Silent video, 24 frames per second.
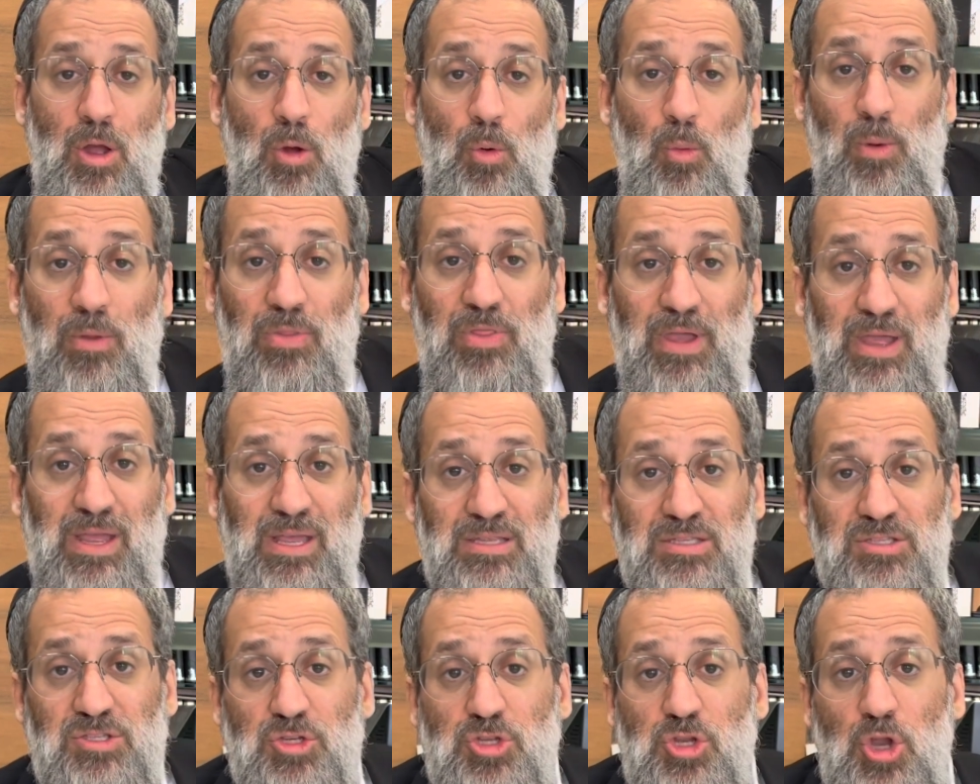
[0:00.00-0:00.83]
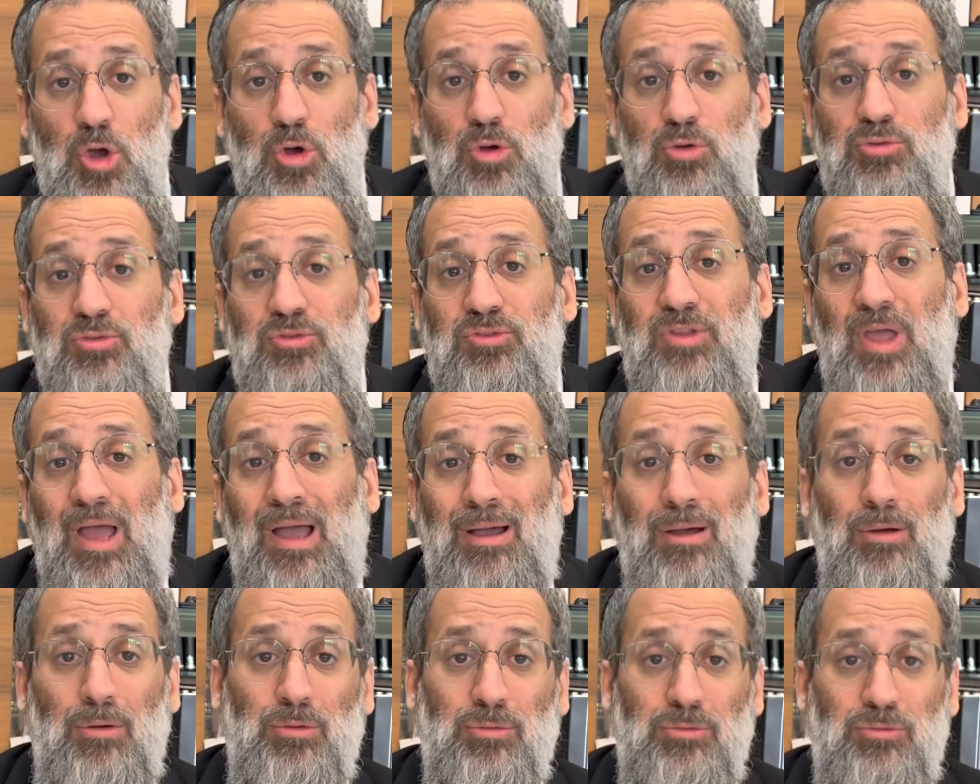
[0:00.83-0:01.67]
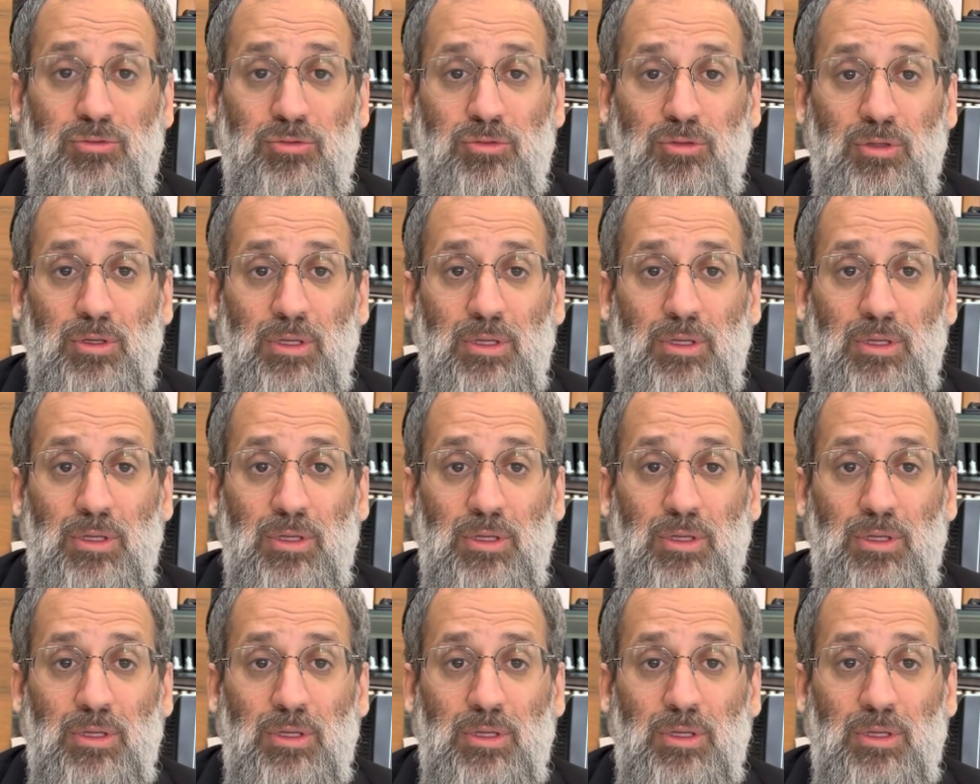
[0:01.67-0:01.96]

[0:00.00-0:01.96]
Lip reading: where there is no doubt